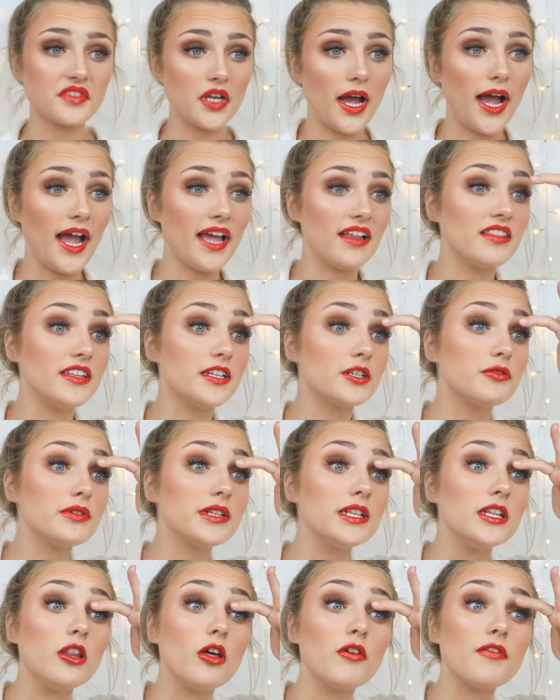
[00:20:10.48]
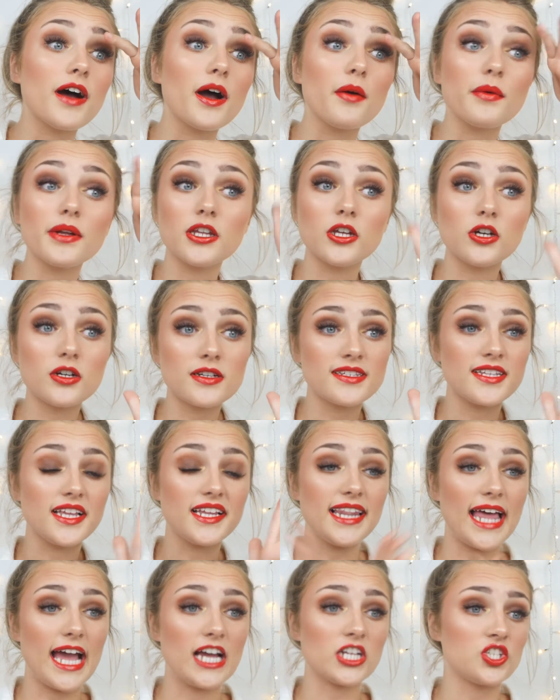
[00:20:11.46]
I literally love how it looks. The
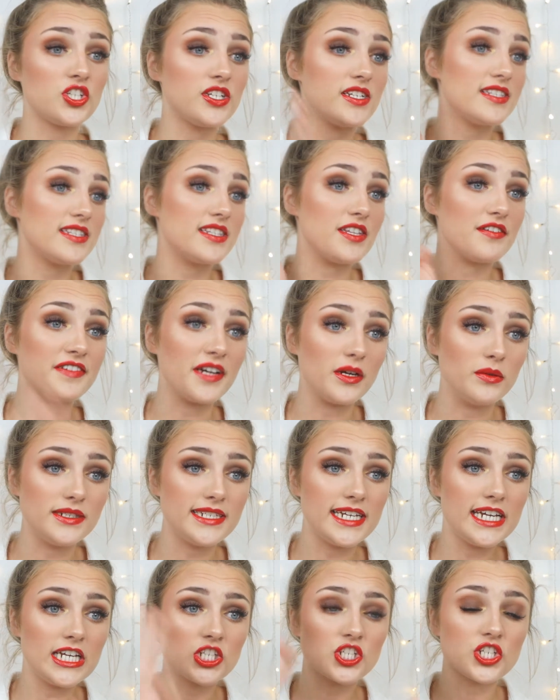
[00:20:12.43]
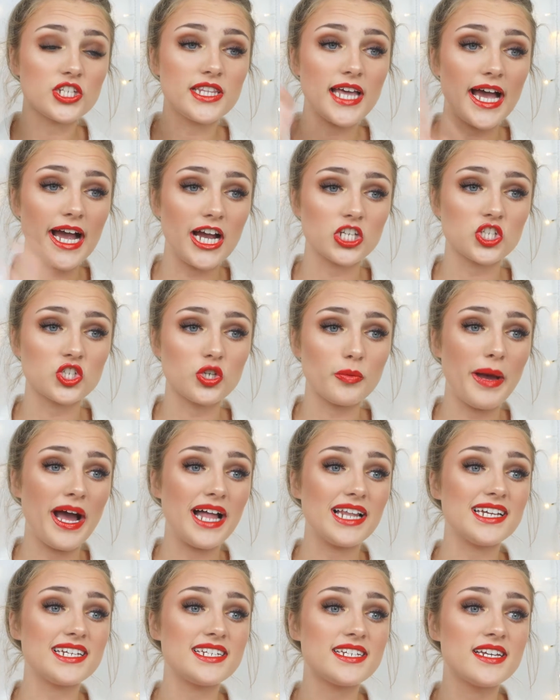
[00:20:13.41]
lashes, the foundation, the eyeshadow
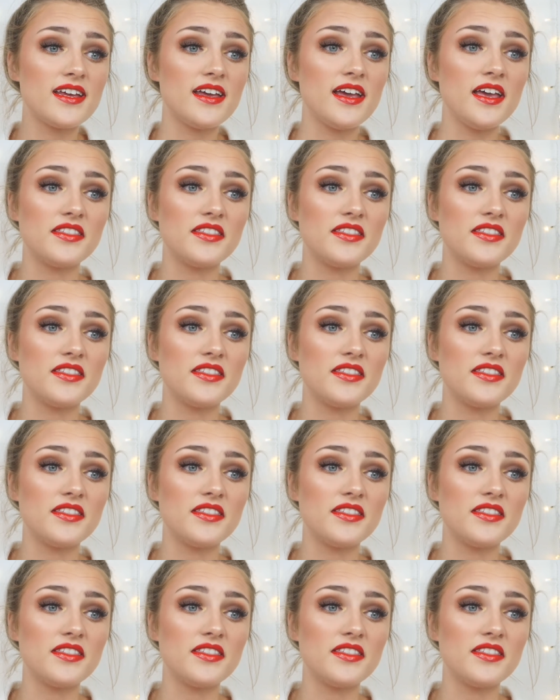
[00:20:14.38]
palette,